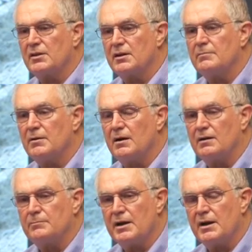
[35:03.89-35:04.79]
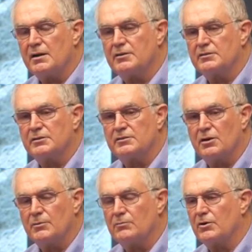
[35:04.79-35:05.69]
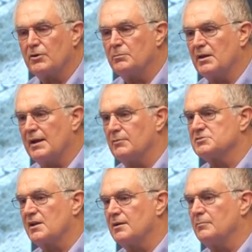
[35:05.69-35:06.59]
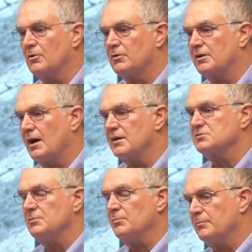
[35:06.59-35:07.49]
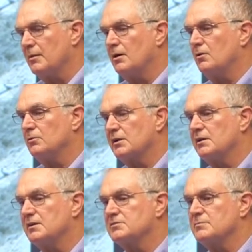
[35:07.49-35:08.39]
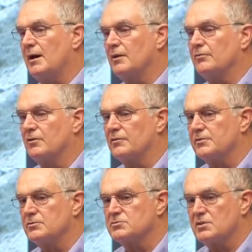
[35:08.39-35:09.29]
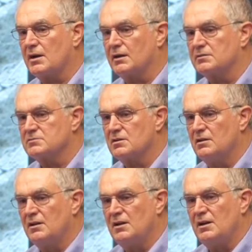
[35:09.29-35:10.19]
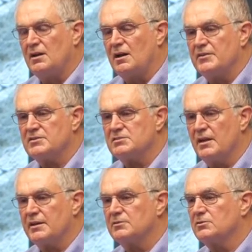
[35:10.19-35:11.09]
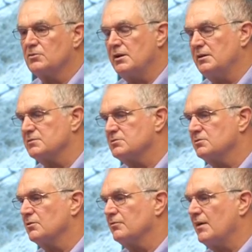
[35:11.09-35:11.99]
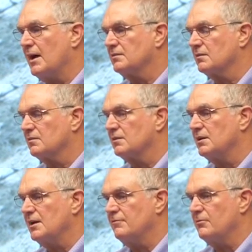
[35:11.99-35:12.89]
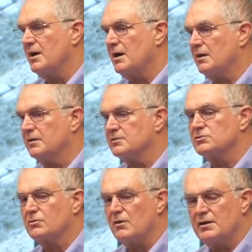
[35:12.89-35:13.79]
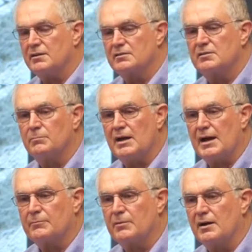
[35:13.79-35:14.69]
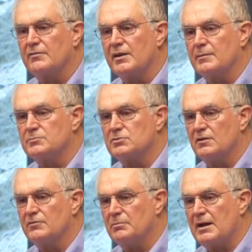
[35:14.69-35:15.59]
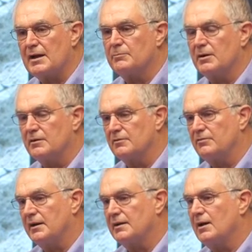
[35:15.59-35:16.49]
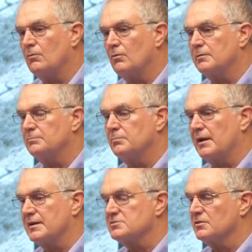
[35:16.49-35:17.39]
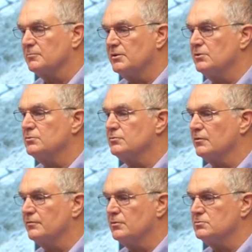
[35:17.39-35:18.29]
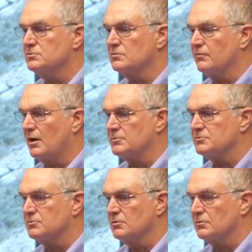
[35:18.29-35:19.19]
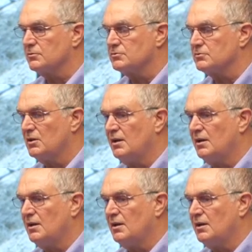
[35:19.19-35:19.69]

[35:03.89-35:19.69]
that a bear could determine whether a plant was edible or not simply by holding it in its mouth for a few seconds. And this led credence to the fact that the Native Americans credited the black bear. They observed the black bear to find out what plants could be used for foods and pharmaceuticals.